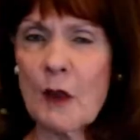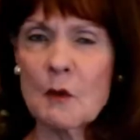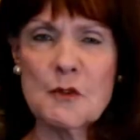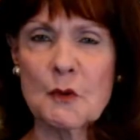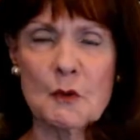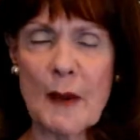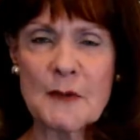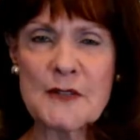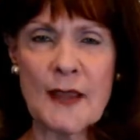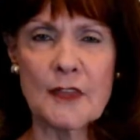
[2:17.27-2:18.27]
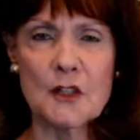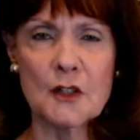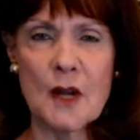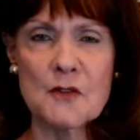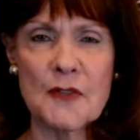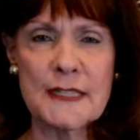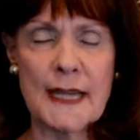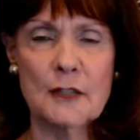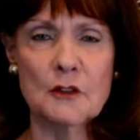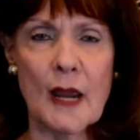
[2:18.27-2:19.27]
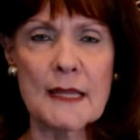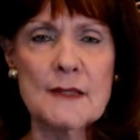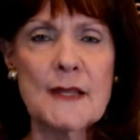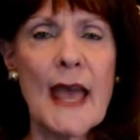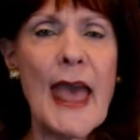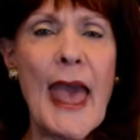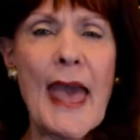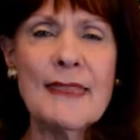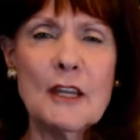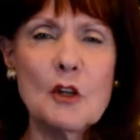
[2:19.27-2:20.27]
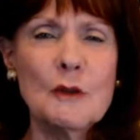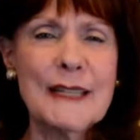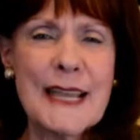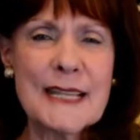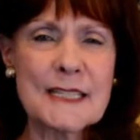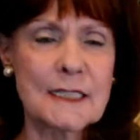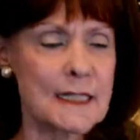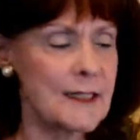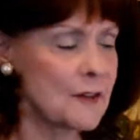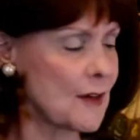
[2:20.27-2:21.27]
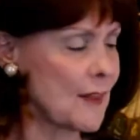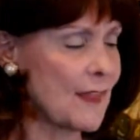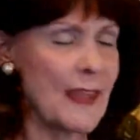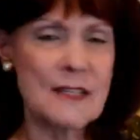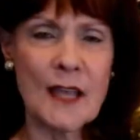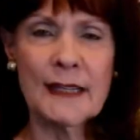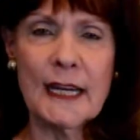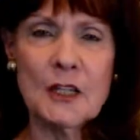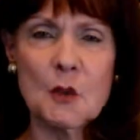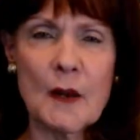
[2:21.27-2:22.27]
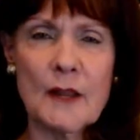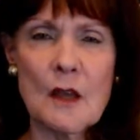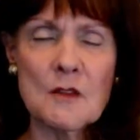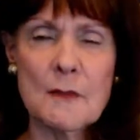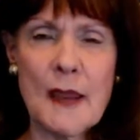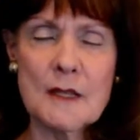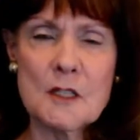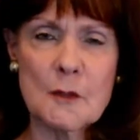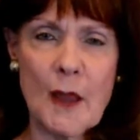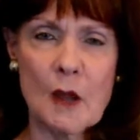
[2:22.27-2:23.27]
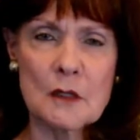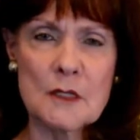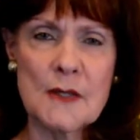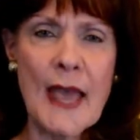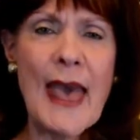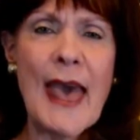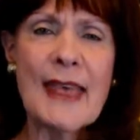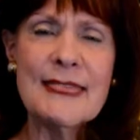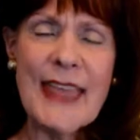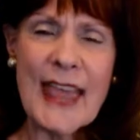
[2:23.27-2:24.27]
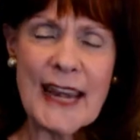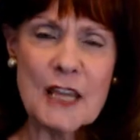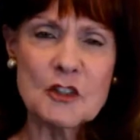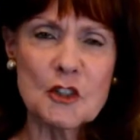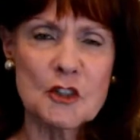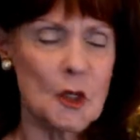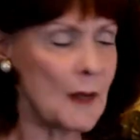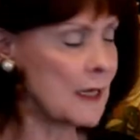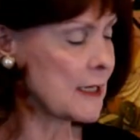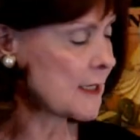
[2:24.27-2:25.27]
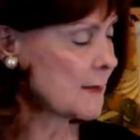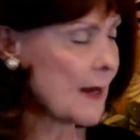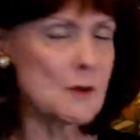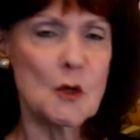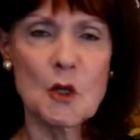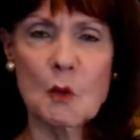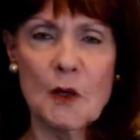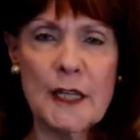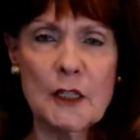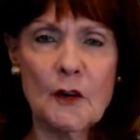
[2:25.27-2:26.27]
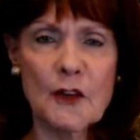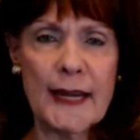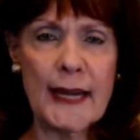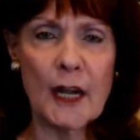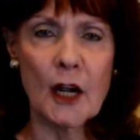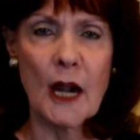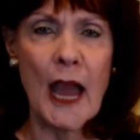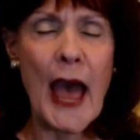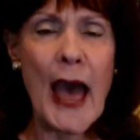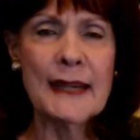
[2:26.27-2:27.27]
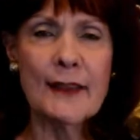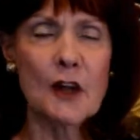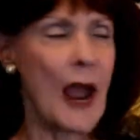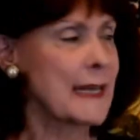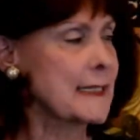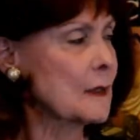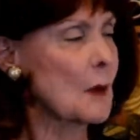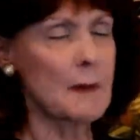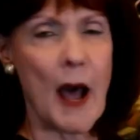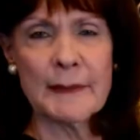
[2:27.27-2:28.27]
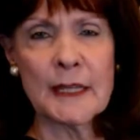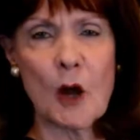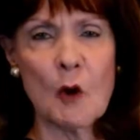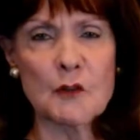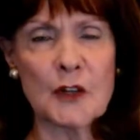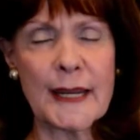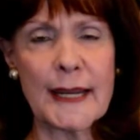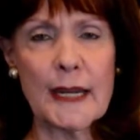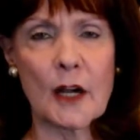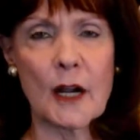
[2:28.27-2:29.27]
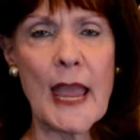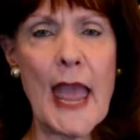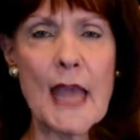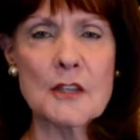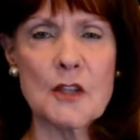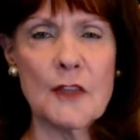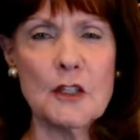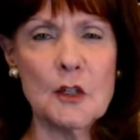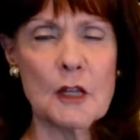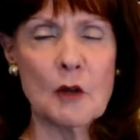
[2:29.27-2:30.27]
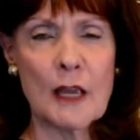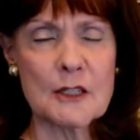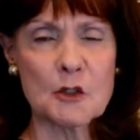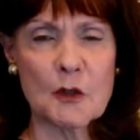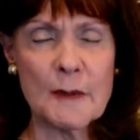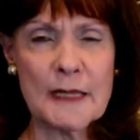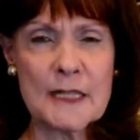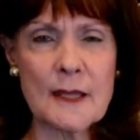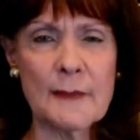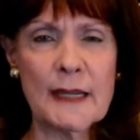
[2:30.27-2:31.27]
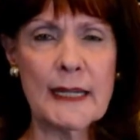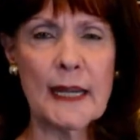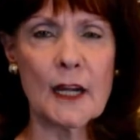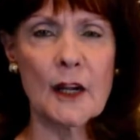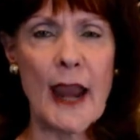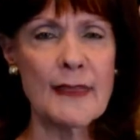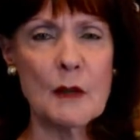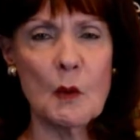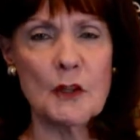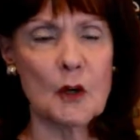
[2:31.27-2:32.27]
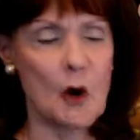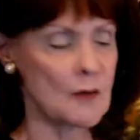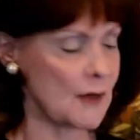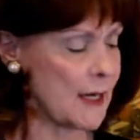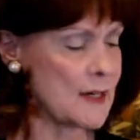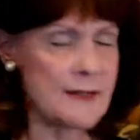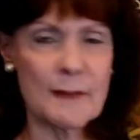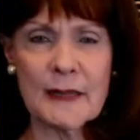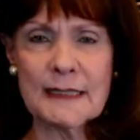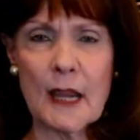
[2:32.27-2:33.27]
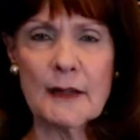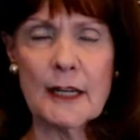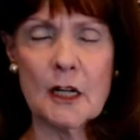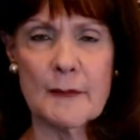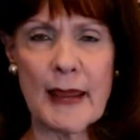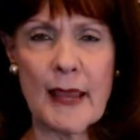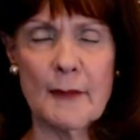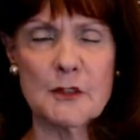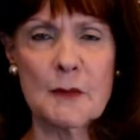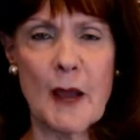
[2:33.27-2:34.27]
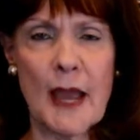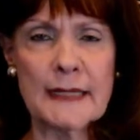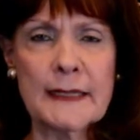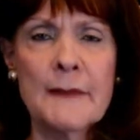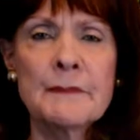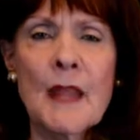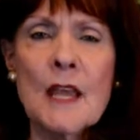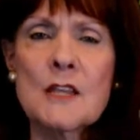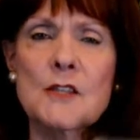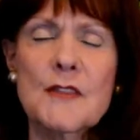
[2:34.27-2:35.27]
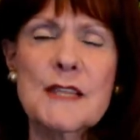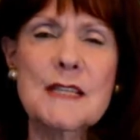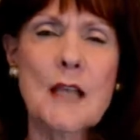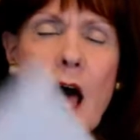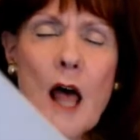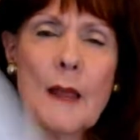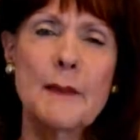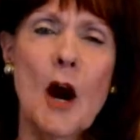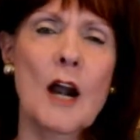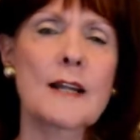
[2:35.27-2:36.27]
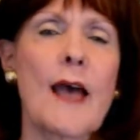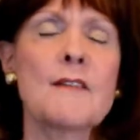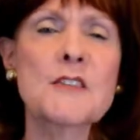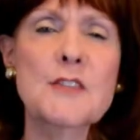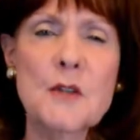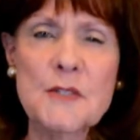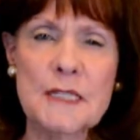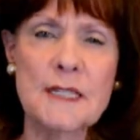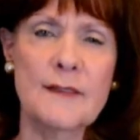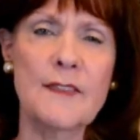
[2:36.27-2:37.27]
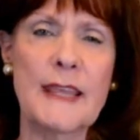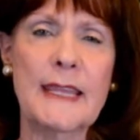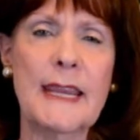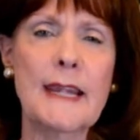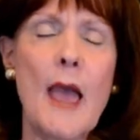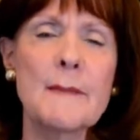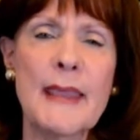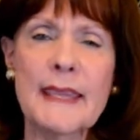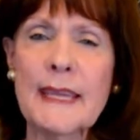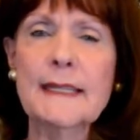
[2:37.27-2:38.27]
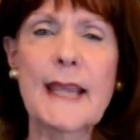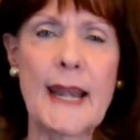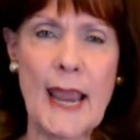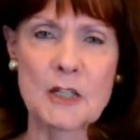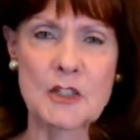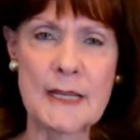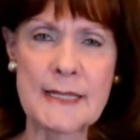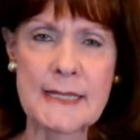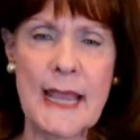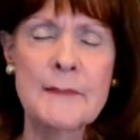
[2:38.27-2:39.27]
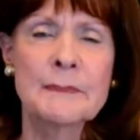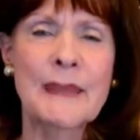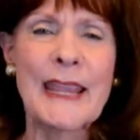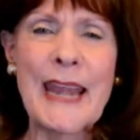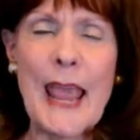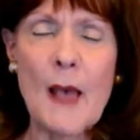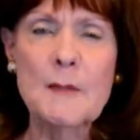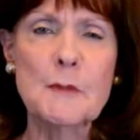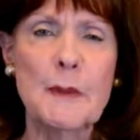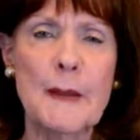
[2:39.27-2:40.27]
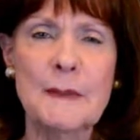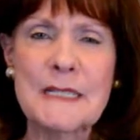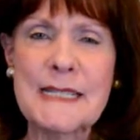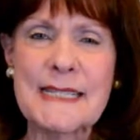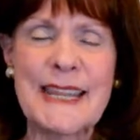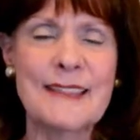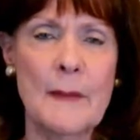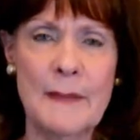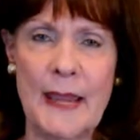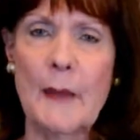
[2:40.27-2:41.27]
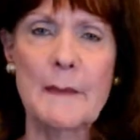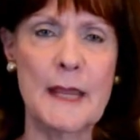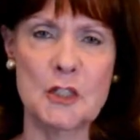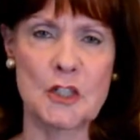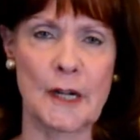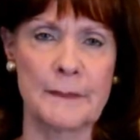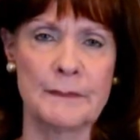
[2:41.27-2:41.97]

Those would represent the neurons or the dendrites. And then you list different things on each one of those main spokes. Then as you're doing, sometimes when you're working over here, another idea will pop in over here. And so then you can scribble in something here, and then while you're over here, something down here may come to mind. So this is all a part of associative thinking and making connections. It helps people to see the big picture.